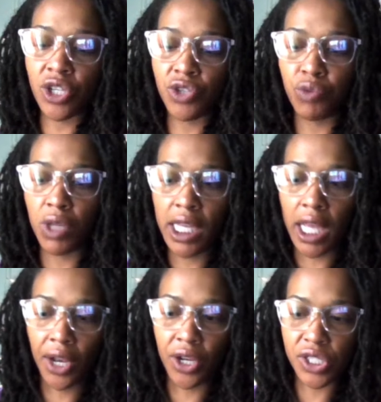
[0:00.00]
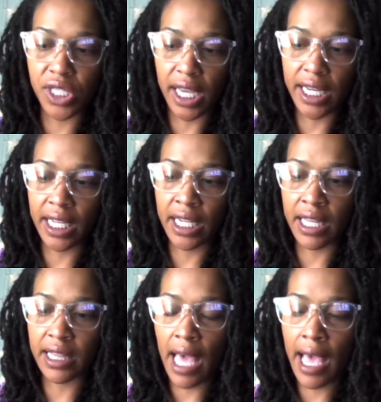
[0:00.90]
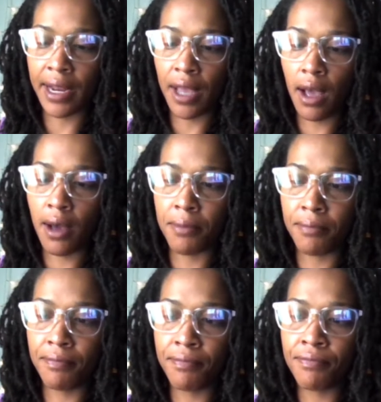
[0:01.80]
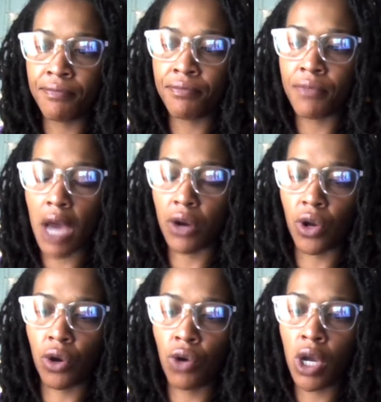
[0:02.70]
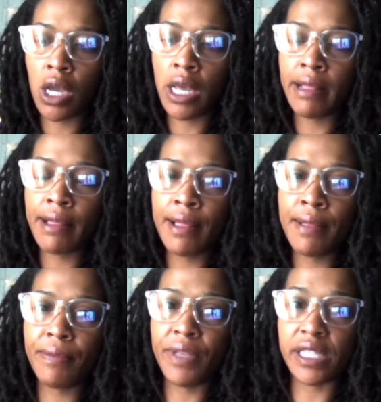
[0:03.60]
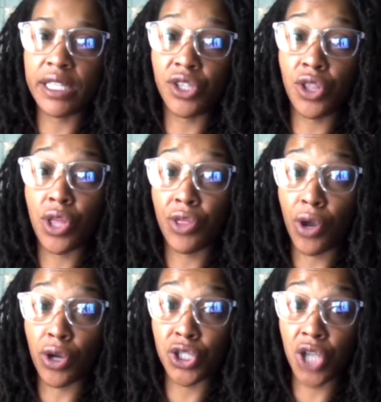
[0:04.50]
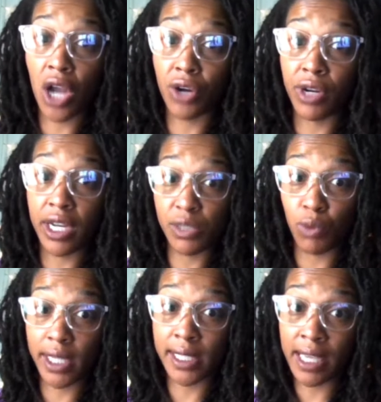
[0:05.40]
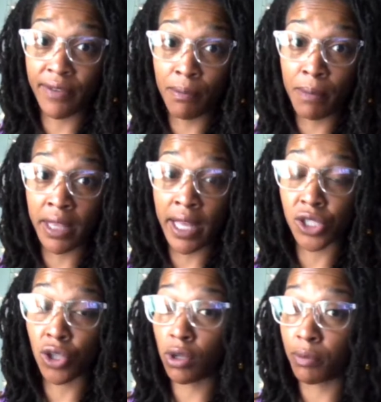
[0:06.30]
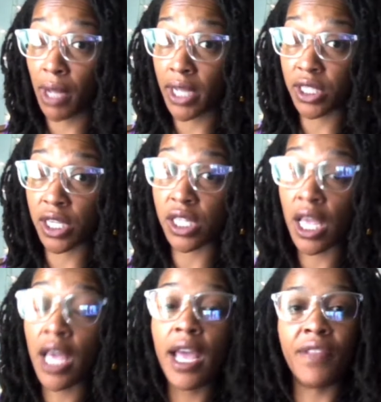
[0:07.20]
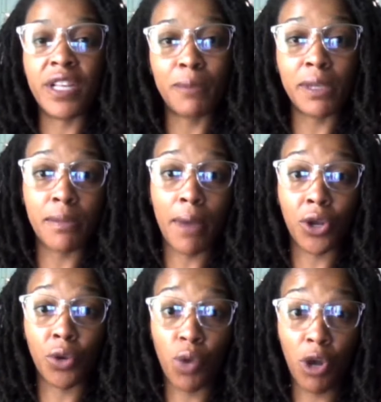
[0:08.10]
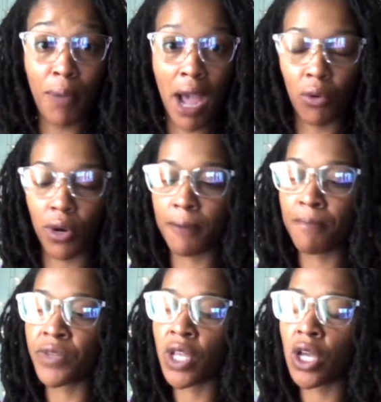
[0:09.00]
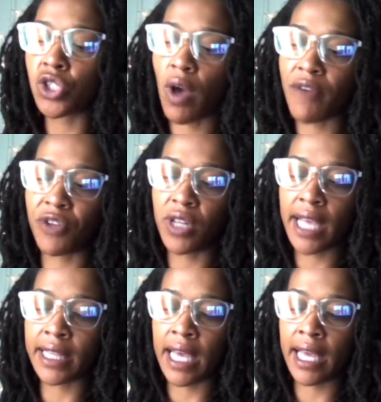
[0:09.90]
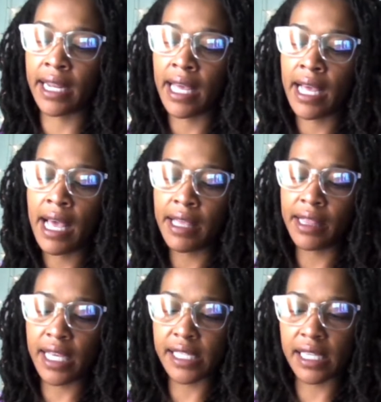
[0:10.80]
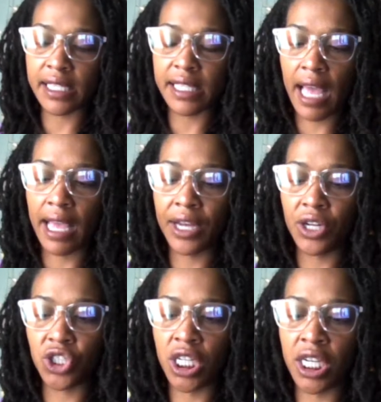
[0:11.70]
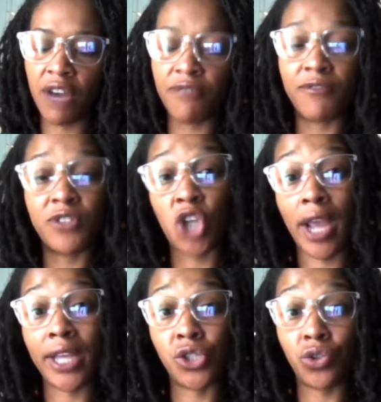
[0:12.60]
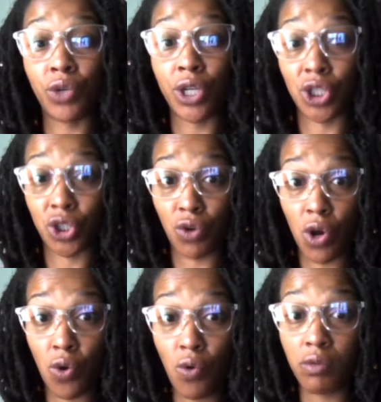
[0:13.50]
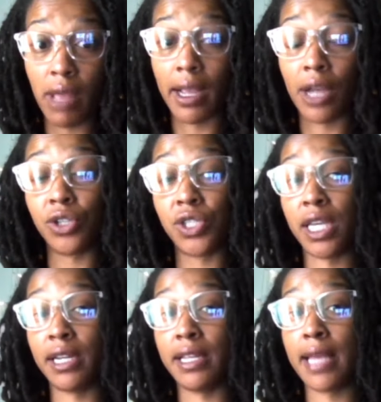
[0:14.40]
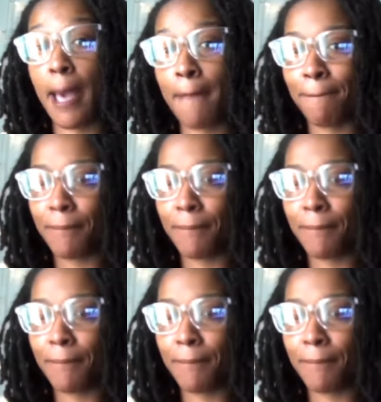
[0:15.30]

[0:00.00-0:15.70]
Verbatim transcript: is really understanding that, um, I don't know, this is the third chakra, is what it's given me, that solar plexus. And that speaks about your willpower. So I feel like that this is that energy of trying to control, like understanding that